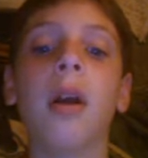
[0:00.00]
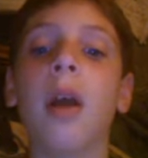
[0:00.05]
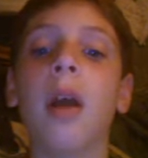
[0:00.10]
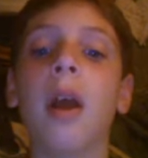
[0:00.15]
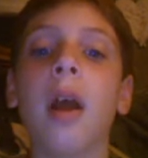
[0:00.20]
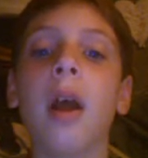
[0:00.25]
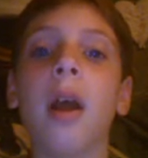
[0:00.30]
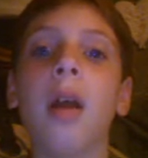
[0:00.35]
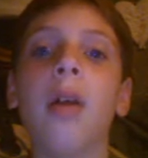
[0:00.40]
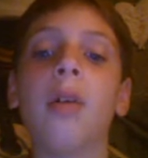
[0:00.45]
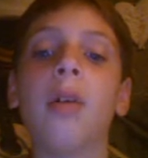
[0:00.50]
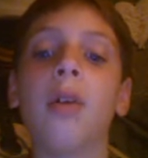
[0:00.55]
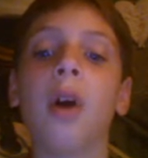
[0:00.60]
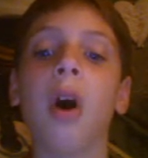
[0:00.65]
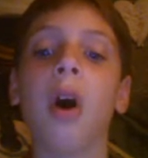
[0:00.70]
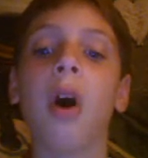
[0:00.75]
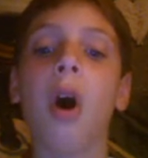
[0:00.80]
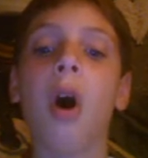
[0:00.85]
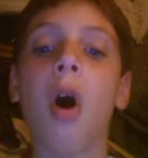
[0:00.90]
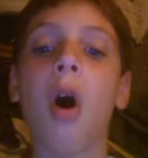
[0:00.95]
It is
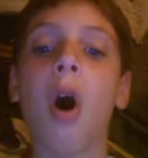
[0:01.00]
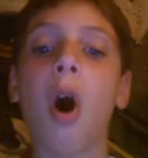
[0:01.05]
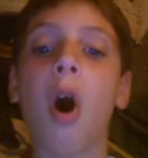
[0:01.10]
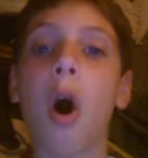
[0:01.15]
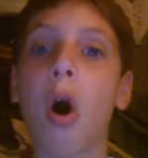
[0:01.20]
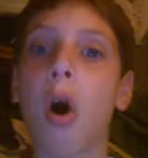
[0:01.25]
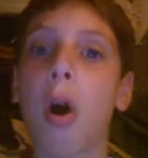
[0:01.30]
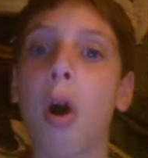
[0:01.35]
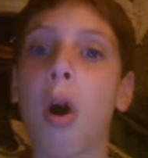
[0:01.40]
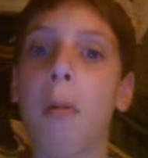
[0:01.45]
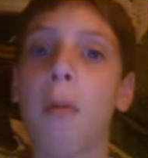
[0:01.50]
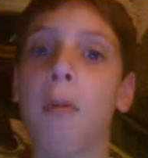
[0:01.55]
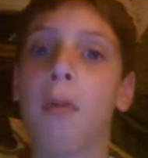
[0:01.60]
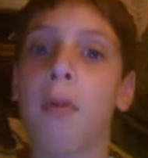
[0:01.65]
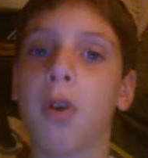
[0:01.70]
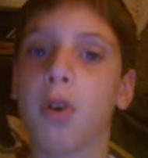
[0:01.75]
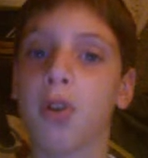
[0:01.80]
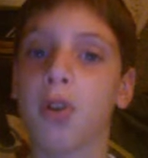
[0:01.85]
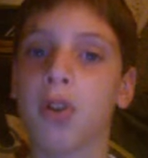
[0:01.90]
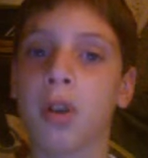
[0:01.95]
a horrible
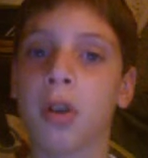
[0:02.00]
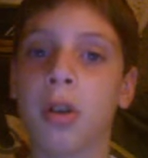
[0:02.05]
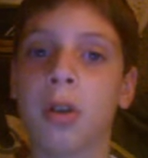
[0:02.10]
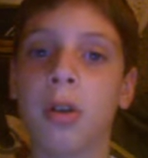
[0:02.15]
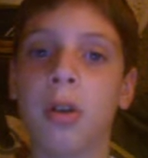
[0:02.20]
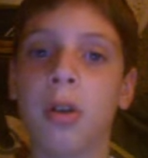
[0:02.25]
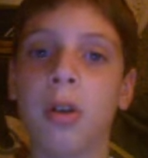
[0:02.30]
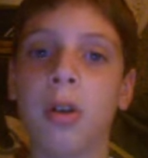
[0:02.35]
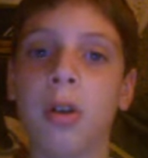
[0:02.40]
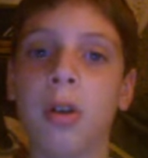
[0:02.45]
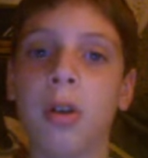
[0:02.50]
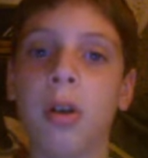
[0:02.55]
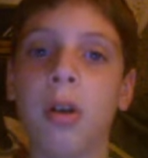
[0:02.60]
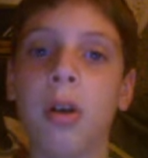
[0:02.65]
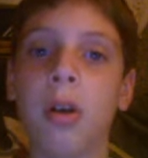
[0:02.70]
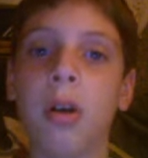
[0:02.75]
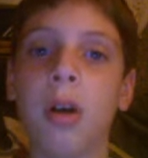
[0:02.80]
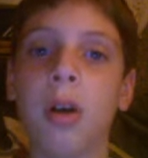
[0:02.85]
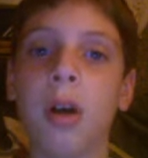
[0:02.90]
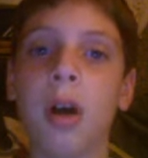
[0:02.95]
version.
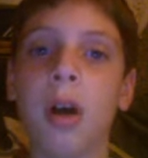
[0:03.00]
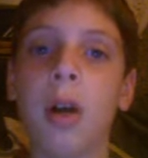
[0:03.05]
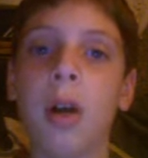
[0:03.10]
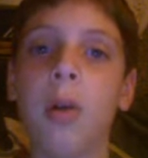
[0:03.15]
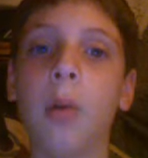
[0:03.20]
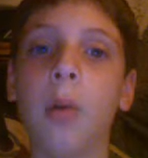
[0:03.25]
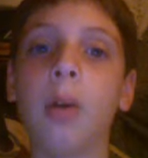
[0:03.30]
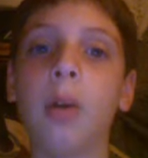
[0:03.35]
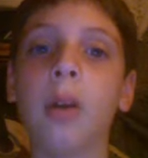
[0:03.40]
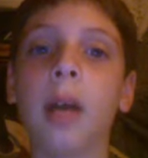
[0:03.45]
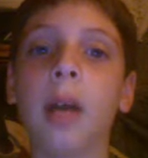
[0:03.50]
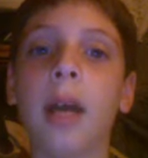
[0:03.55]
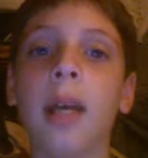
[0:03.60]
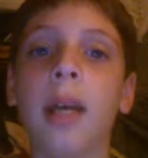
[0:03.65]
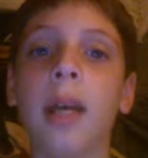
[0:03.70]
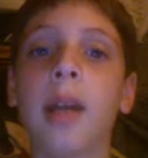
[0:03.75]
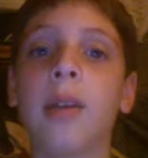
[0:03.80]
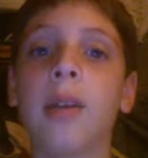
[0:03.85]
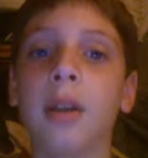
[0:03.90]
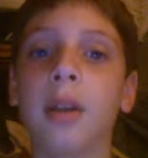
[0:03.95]
I don't like
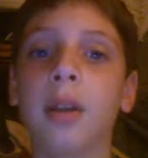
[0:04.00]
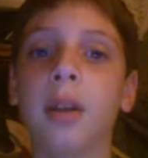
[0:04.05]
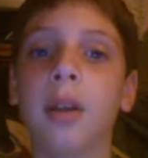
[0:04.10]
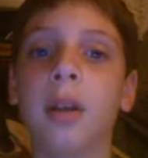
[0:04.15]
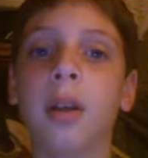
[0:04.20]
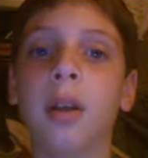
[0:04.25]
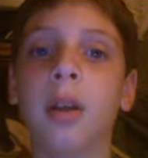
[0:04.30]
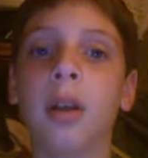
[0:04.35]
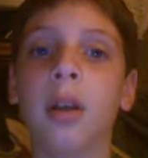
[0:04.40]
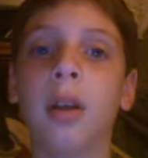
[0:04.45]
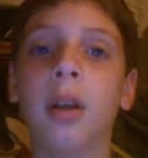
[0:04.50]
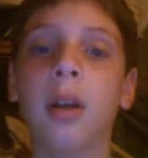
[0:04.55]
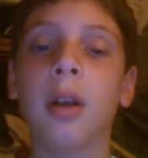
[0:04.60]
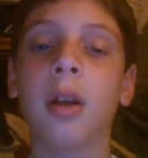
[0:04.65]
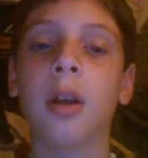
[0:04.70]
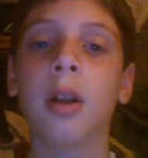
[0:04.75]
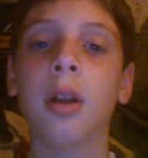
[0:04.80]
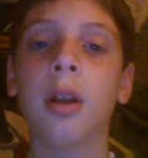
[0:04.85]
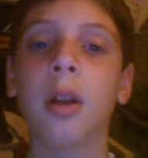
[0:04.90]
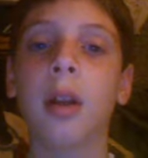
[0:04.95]
it.
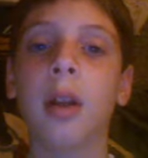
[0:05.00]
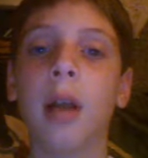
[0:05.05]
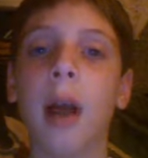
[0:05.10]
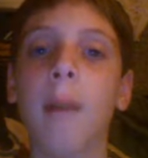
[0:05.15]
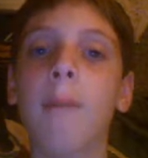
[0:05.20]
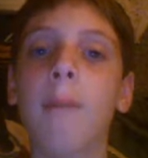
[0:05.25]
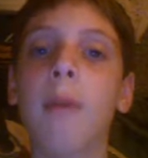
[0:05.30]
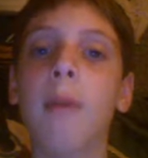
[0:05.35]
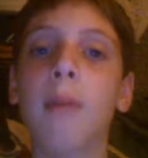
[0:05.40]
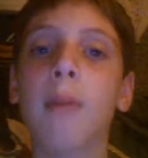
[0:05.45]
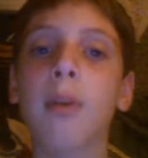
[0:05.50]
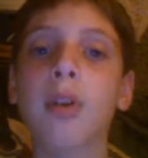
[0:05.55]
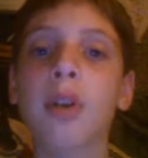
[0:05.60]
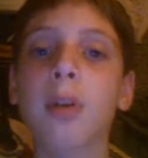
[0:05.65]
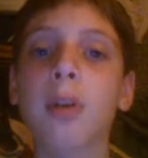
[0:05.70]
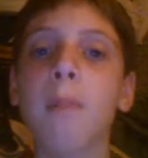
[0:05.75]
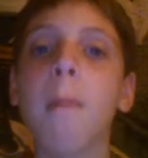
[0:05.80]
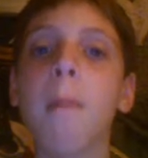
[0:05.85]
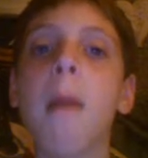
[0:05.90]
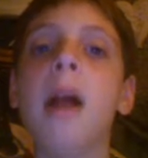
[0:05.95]
I'm, I'm pretty
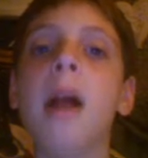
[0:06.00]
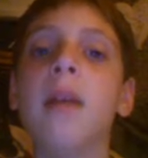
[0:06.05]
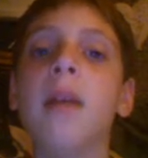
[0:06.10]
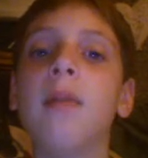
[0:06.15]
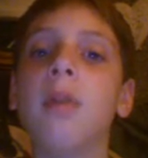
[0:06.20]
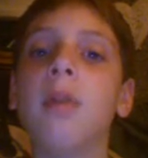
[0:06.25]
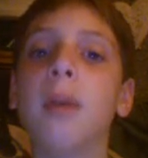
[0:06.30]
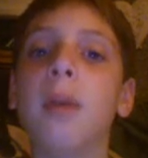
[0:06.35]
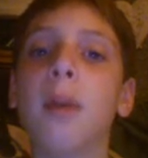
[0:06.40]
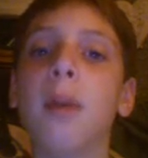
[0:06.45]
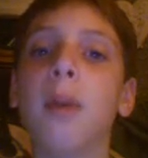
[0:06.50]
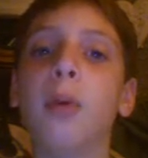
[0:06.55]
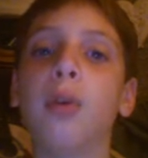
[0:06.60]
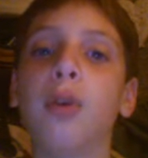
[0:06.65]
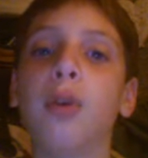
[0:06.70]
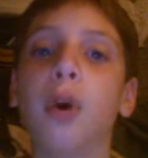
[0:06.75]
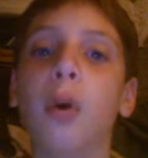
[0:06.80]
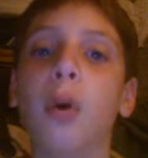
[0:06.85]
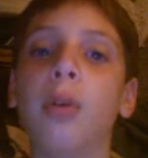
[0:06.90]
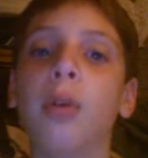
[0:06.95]
sure many of you people
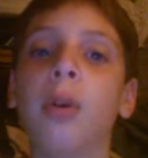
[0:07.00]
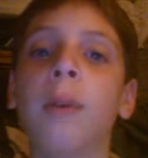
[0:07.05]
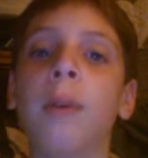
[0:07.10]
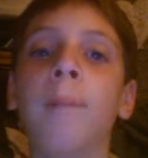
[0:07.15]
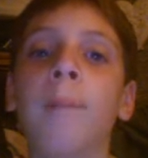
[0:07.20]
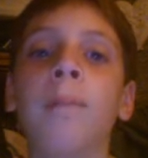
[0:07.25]
don't.